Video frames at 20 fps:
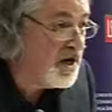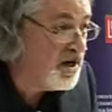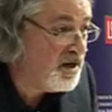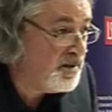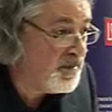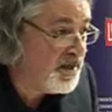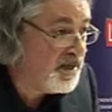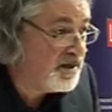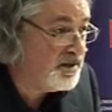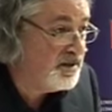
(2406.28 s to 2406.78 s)

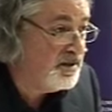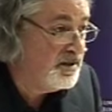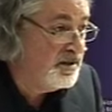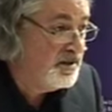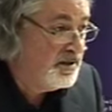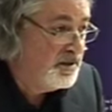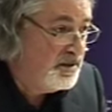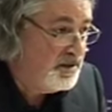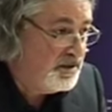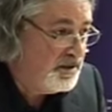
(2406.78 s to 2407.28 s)
vermin,
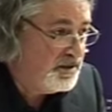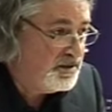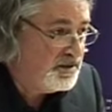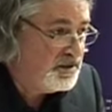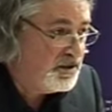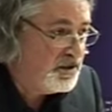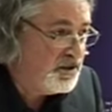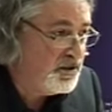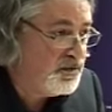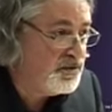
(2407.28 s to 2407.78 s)

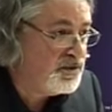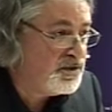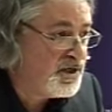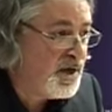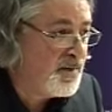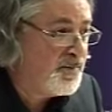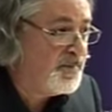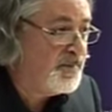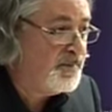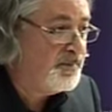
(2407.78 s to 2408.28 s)
to use
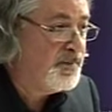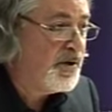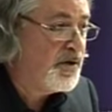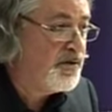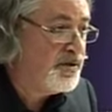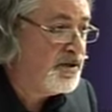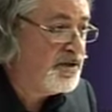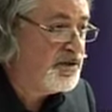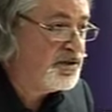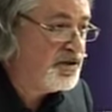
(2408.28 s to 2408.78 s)
some
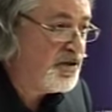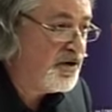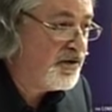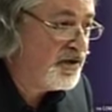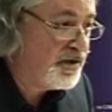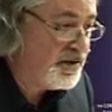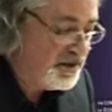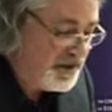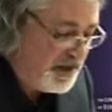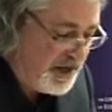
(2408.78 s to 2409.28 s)
both
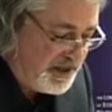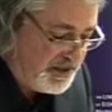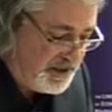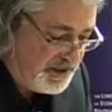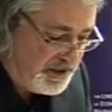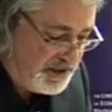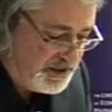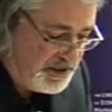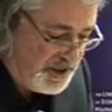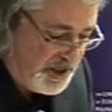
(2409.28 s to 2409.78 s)
historical
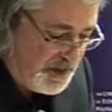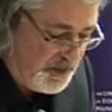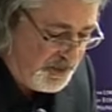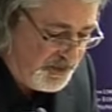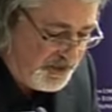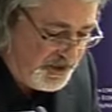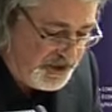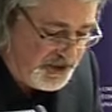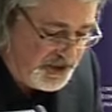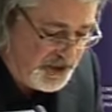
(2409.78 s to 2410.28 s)
and
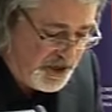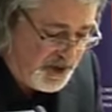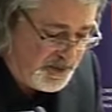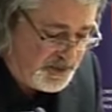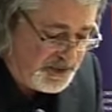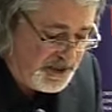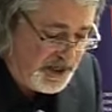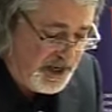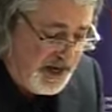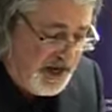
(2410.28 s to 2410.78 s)
contemporary
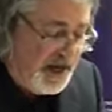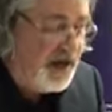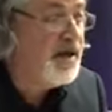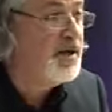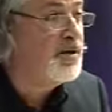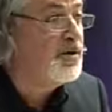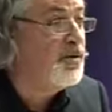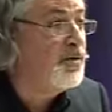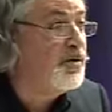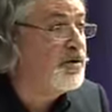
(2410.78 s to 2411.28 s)
terms, in